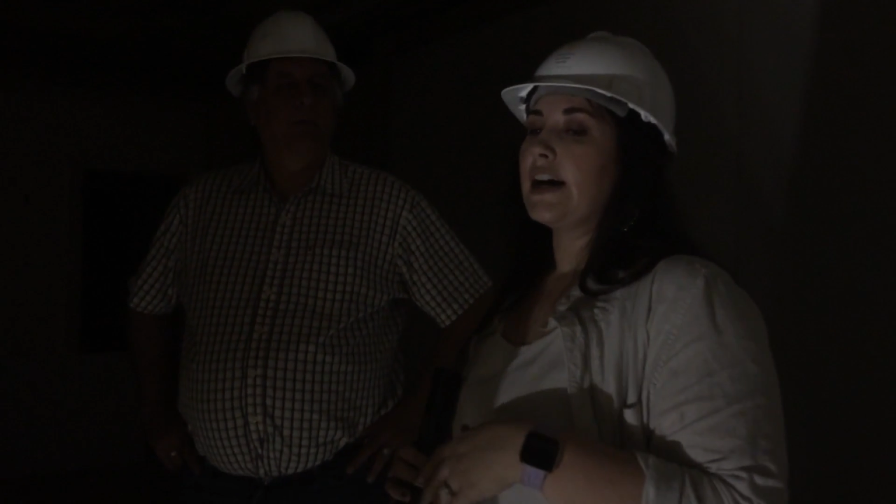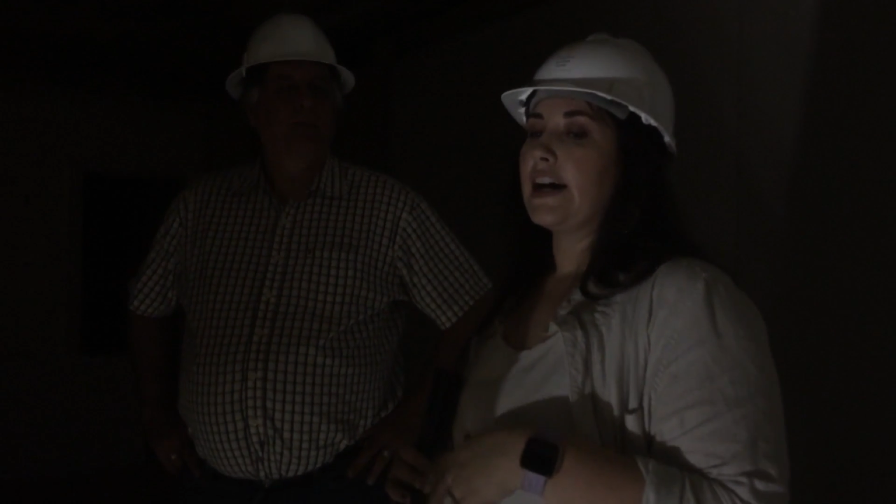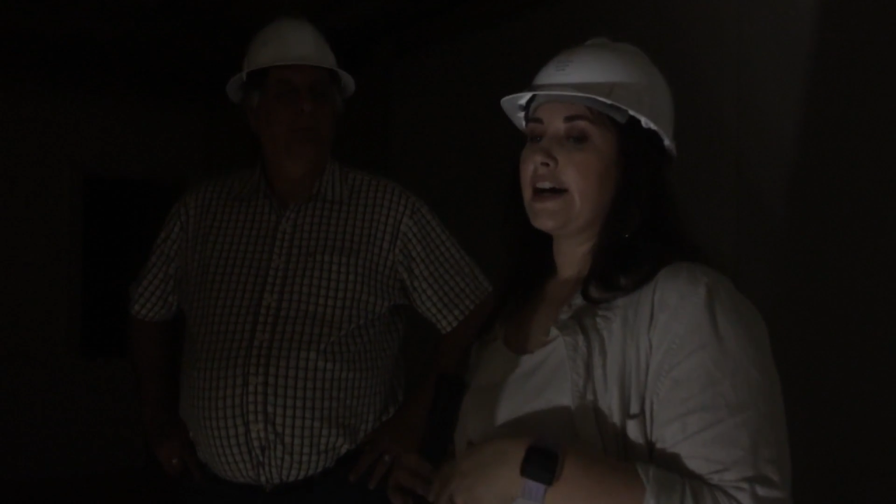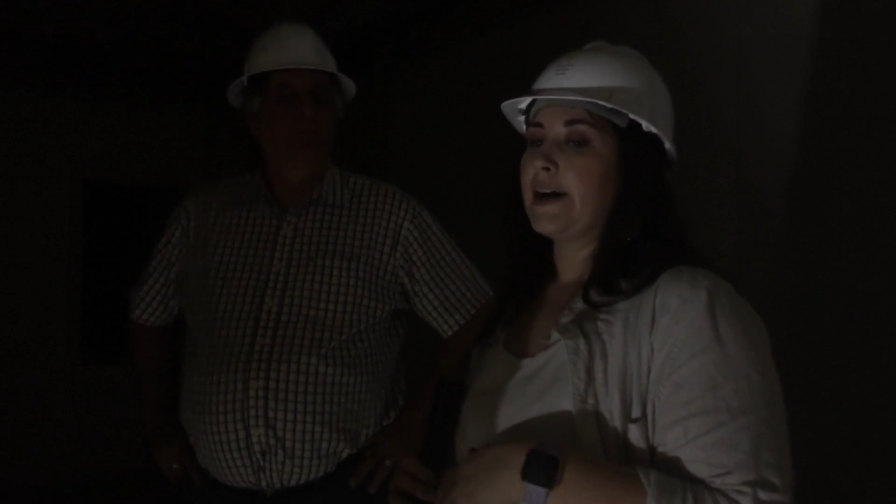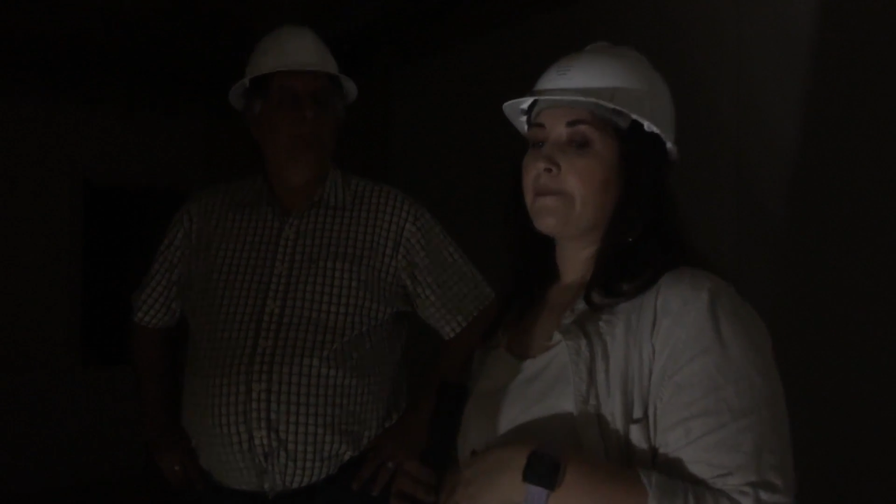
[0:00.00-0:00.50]

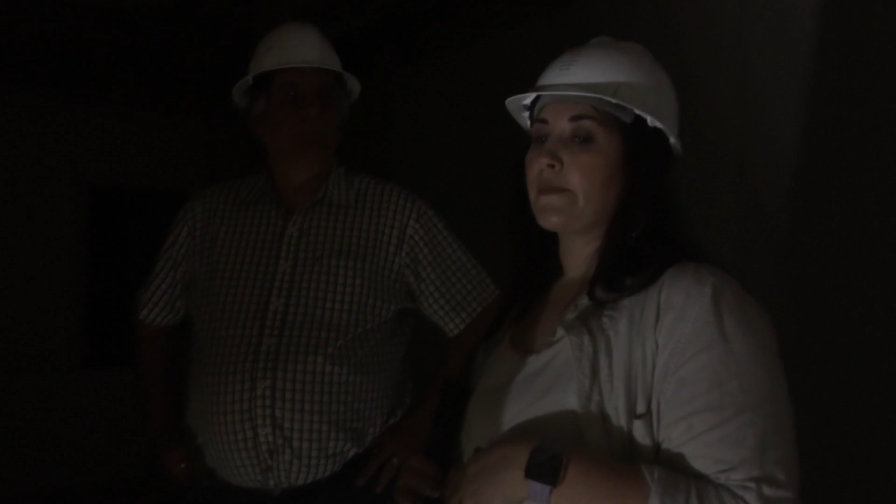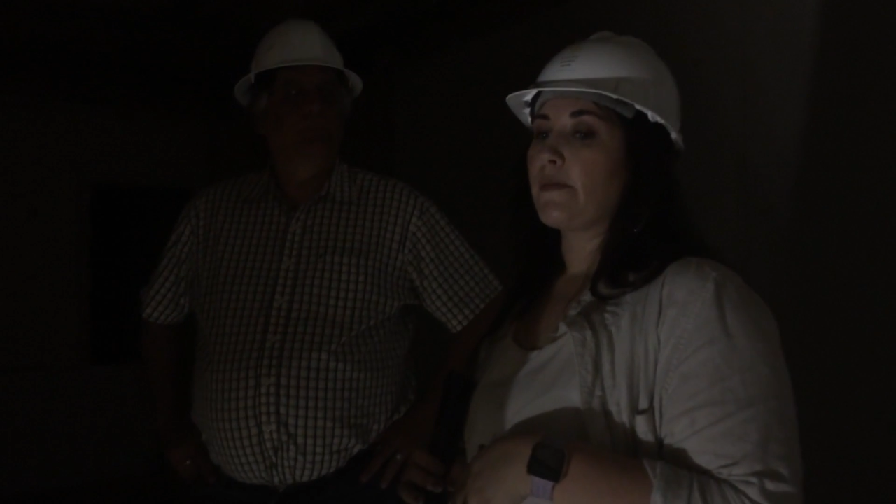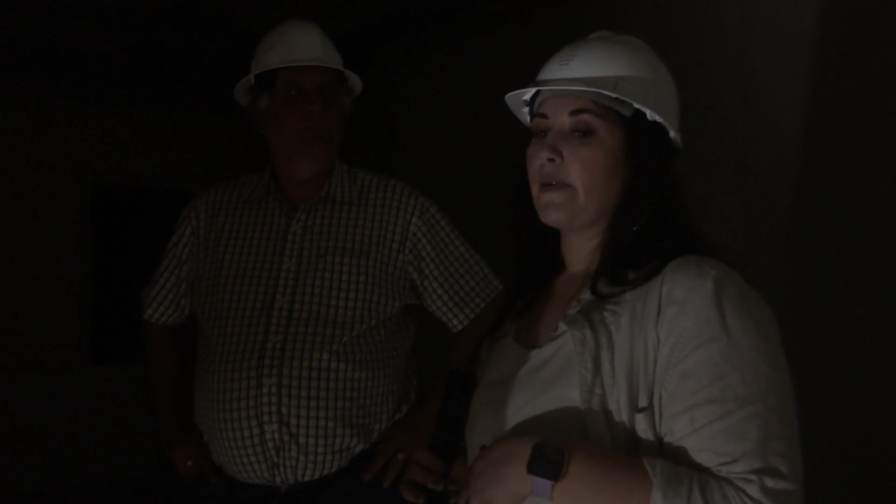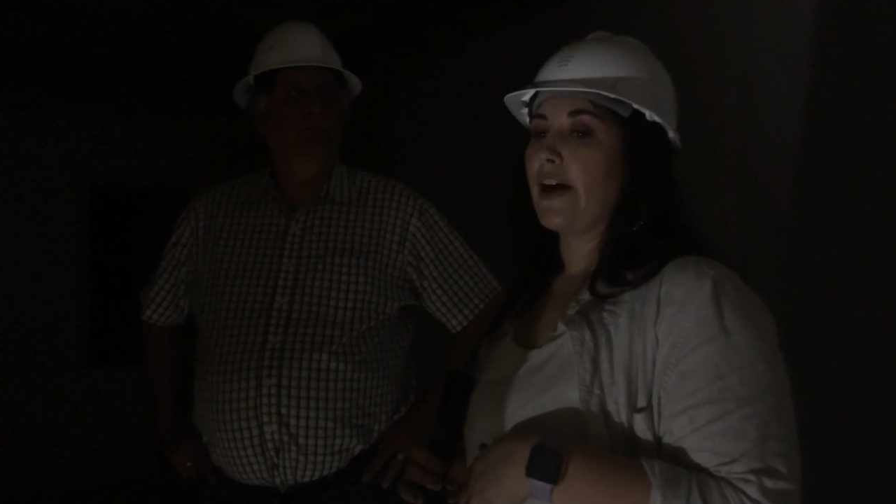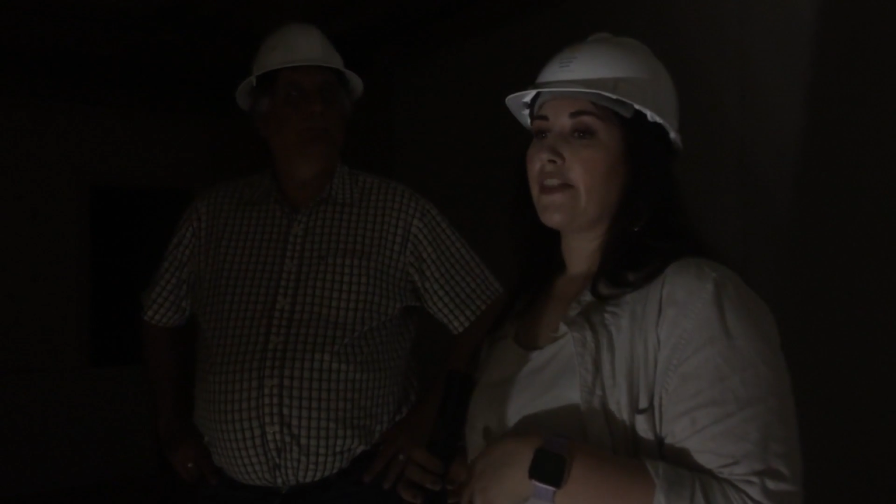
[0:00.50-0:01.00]

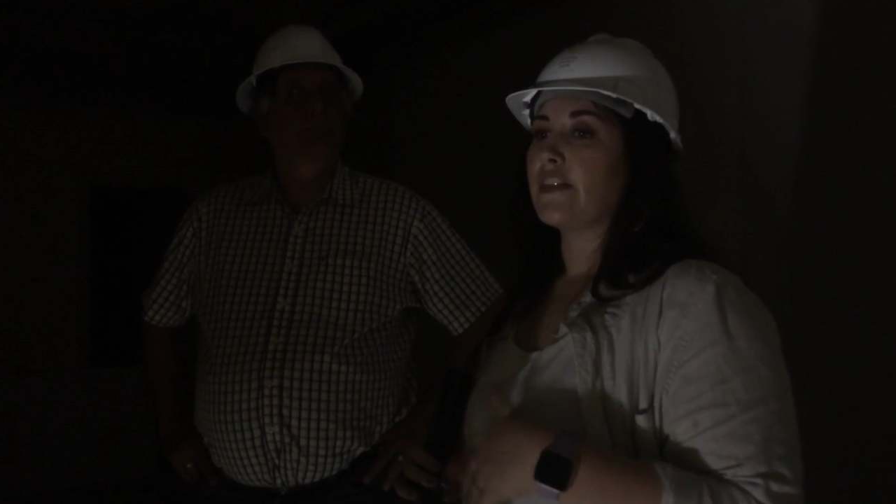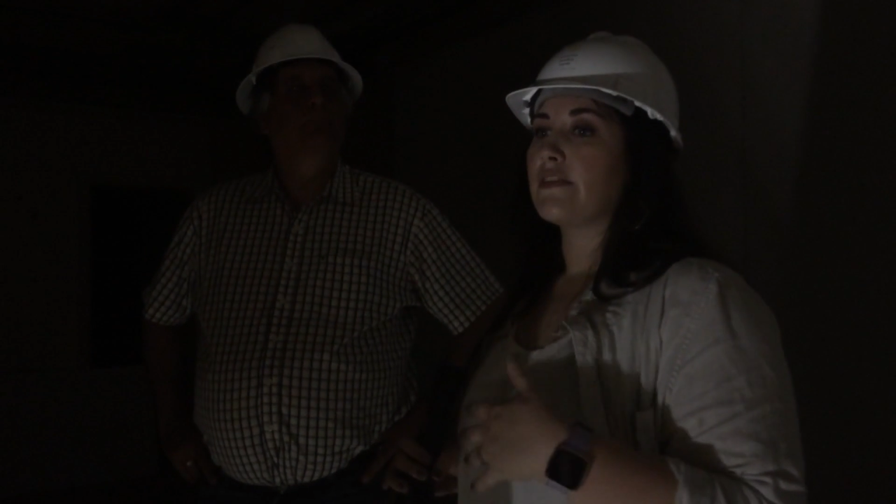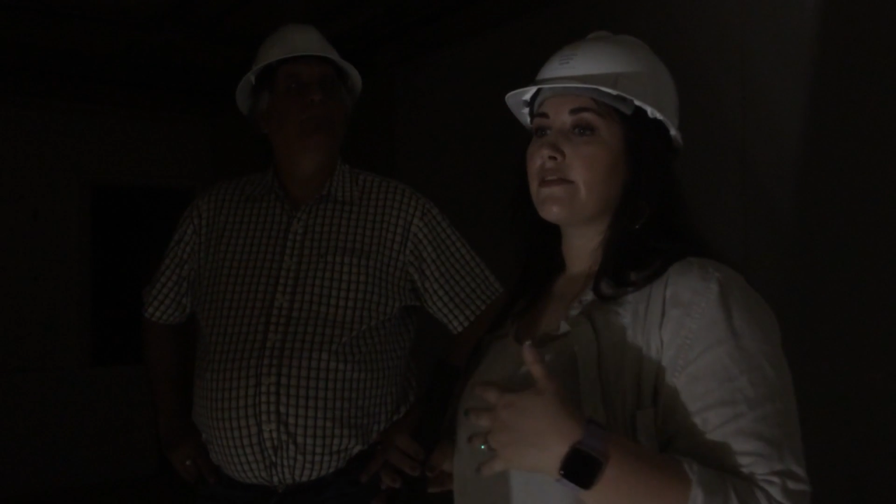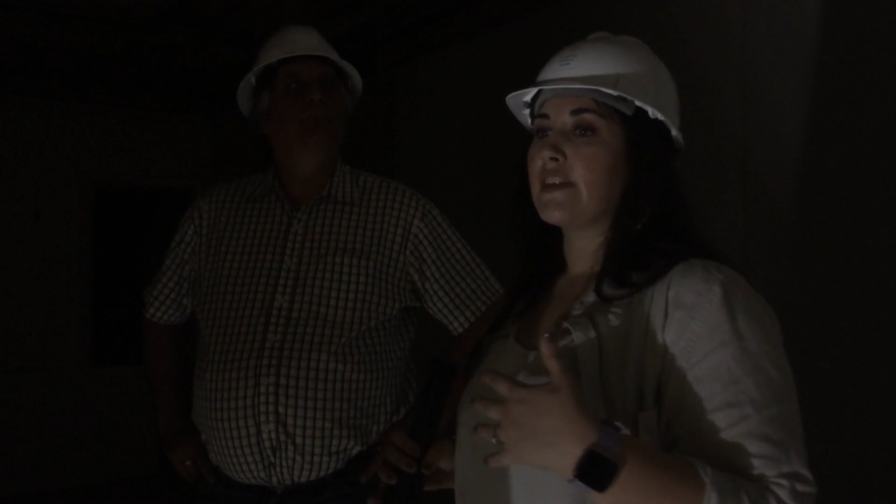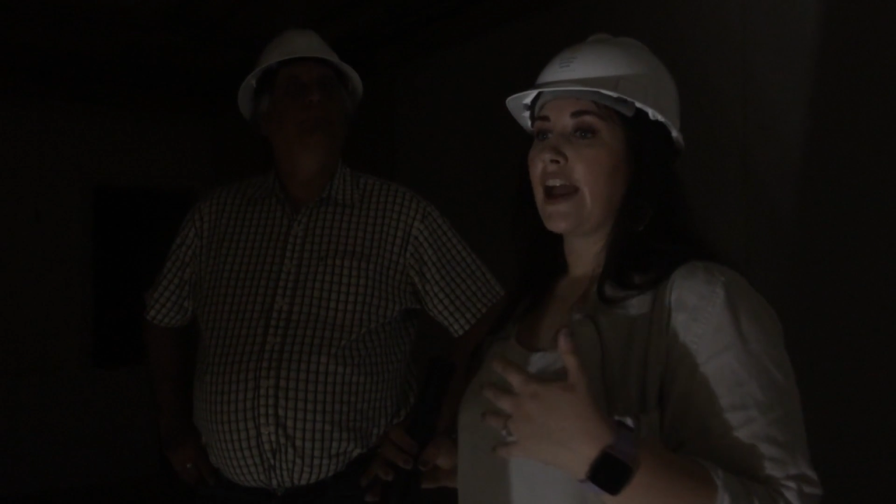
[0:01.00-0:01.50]
But
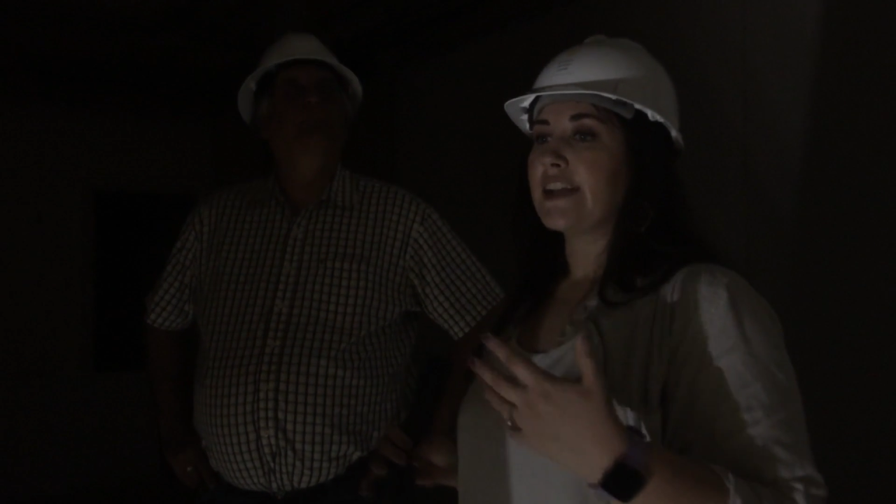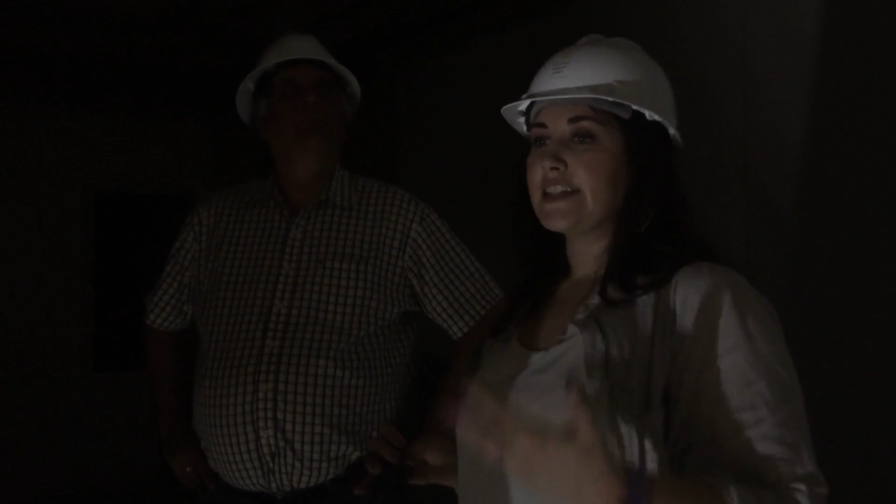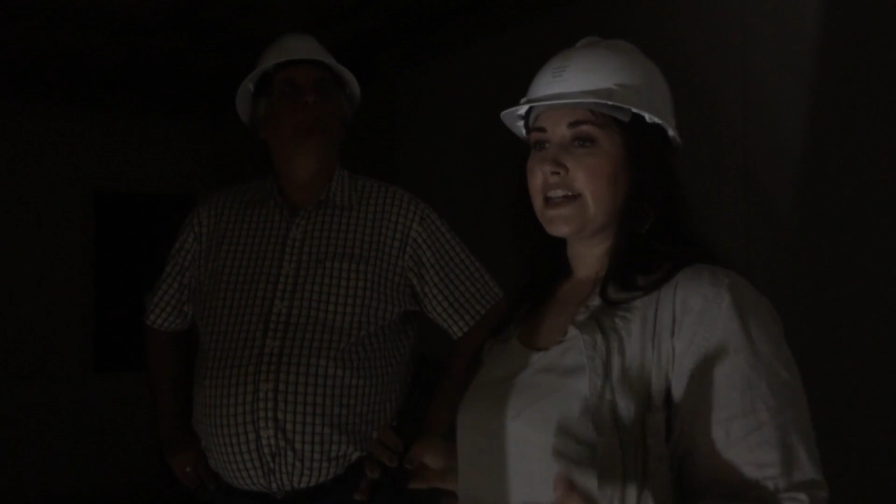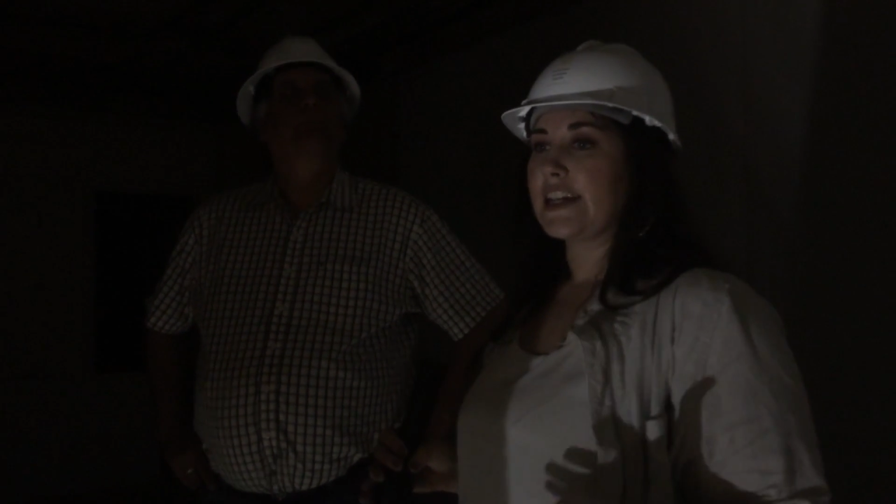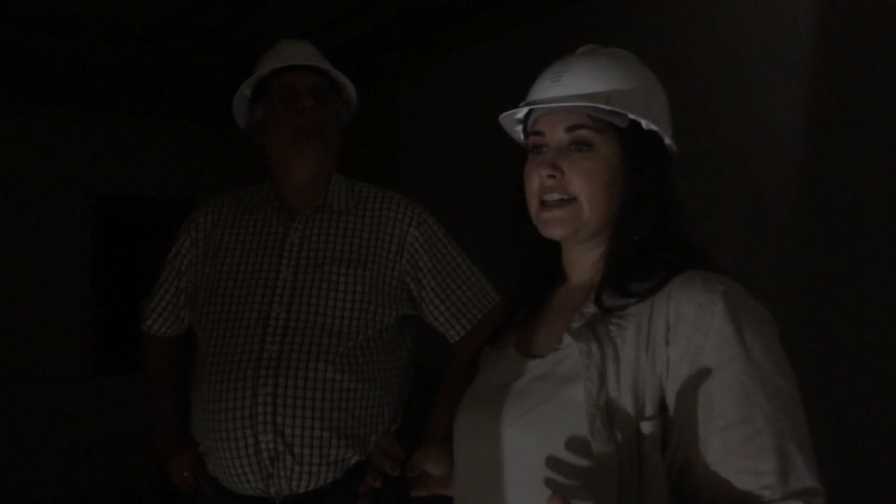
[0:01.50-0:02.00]
the
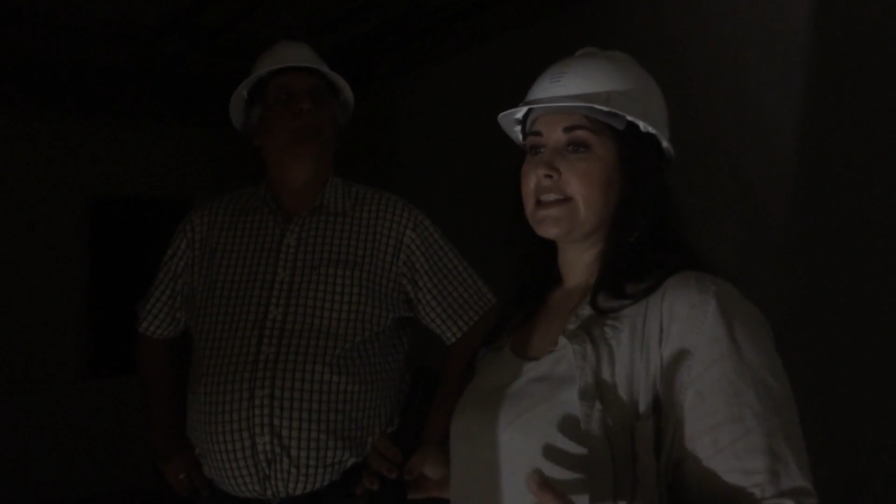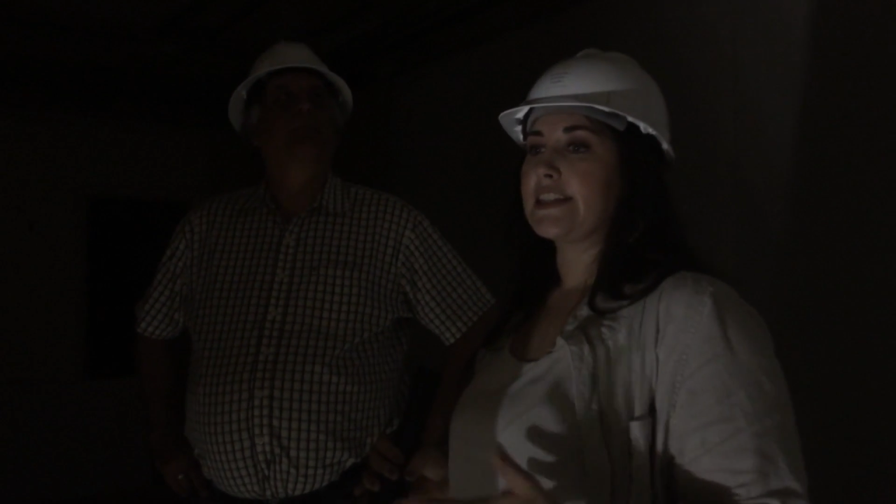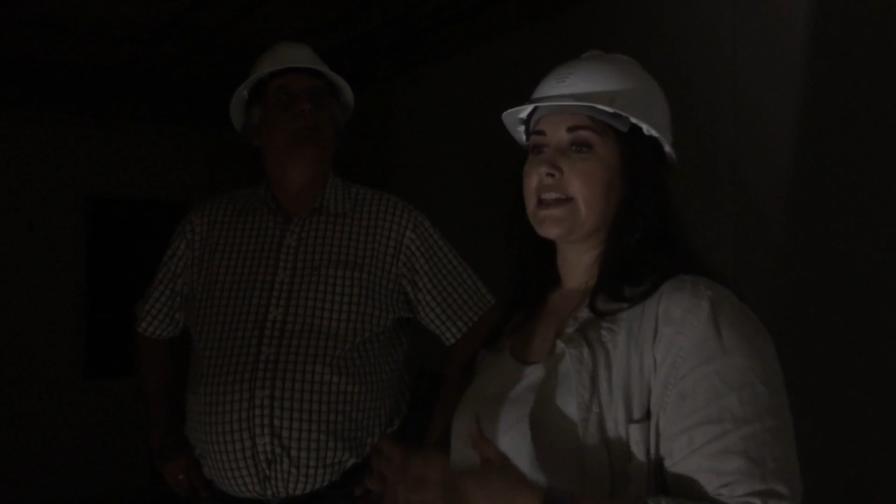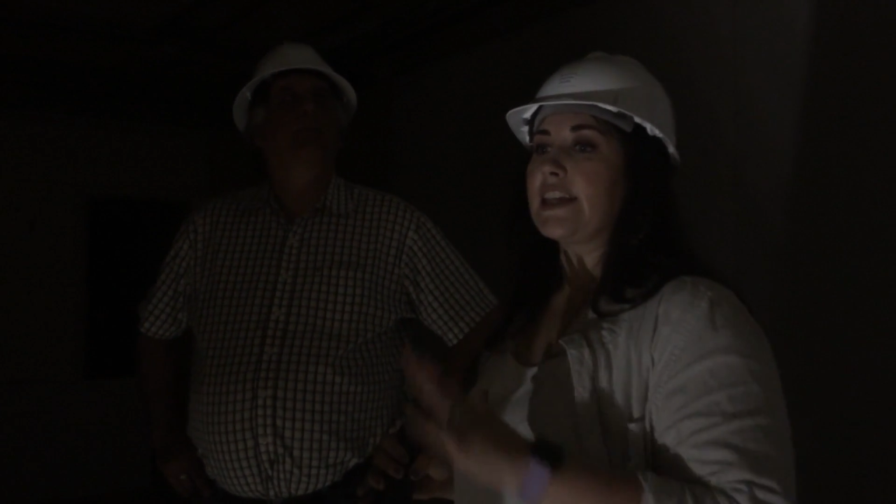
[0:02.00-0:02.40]
idea is to